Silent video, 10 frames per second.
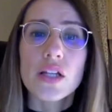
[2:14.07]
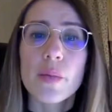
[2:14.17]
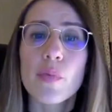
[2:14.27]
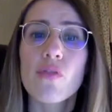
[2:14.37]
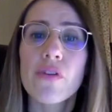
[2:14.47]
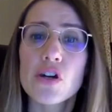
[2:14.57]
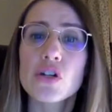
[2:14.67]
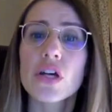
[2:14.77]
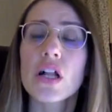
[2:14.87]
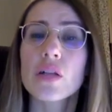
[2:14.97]
the
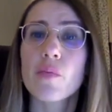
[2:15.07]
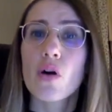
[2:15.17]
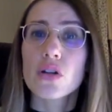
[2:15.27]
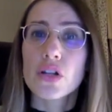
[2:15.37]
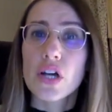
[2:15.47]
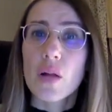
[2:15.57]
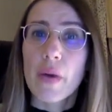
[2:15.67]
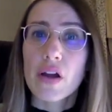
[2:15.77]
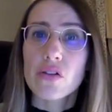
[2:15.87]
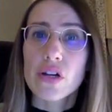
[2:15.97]
professional and political
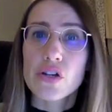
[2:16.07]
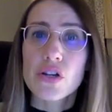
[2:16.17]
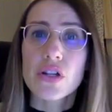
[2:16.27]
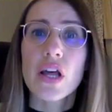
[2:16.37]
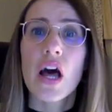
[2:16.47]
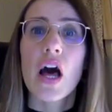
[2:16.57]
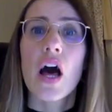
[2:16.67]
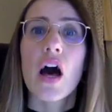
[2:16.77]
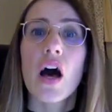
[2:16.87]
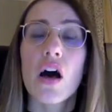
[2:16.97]
migration
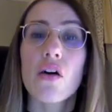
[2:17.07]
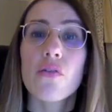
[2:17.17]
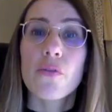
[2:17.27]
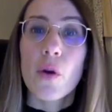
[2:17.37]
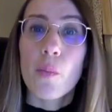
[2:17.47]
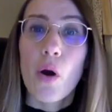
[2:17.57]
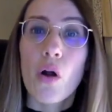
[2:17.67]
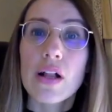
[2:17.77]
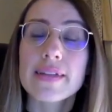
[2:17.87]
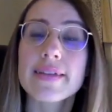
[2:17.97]
from
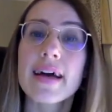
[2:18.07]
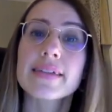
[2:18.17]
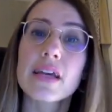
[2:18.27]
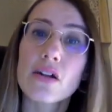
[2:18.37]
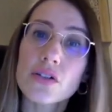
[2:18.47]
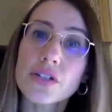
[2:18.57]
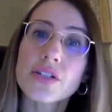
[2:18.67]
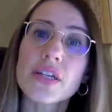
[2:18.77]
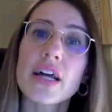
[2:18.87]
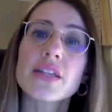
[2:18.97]
Poland. As I already
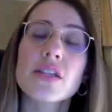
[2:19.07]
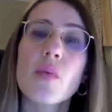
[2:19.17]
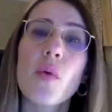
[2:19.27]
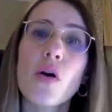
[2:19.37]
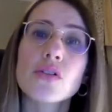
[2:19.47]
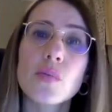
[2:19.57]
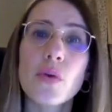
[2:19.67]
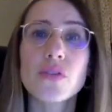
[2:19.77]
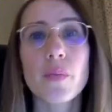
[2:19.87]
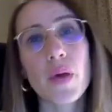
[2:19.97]
said, some
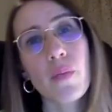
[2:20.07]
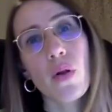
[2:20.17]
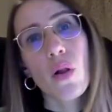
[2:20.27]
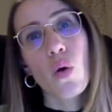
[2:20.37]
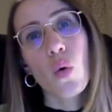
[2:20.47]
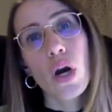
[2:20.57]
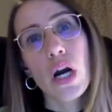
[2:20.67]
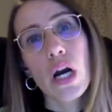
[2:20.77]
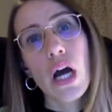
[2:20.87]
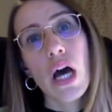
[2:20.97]
of the people
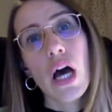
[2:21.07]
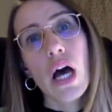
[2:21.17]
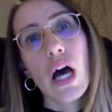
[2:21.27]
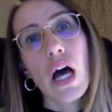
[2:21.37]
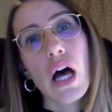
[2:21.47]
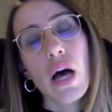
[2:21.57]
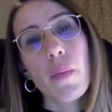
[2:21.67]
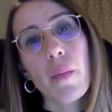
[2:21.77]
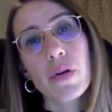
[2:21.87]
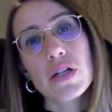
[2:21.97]
were
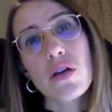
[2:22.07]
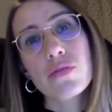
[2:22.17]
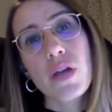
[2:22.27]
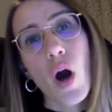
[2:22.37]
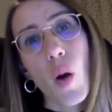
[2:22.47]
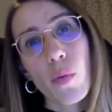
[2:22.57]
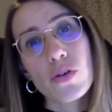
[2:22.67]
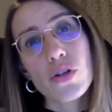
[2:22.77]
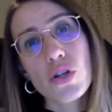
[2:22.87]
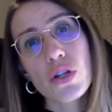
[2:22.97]
members of the
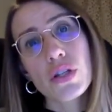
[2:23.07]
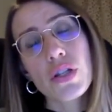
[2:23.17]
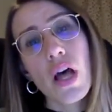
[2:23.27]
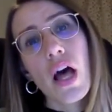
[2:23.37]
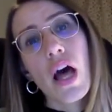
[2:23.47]
opposition